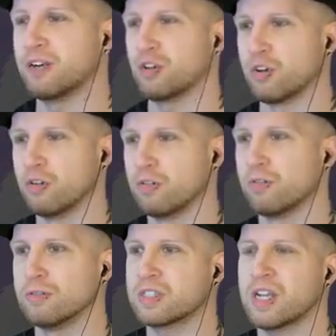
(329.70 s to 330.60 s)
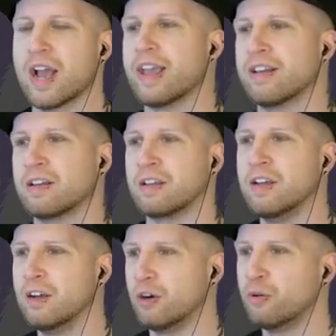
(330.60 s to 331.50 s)
on the good old Titan.
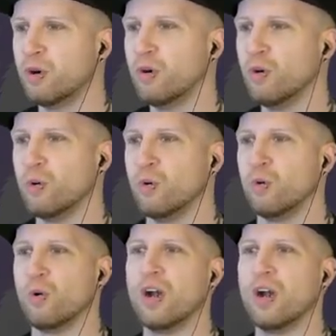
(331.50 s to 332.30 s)
Hoo-hoo!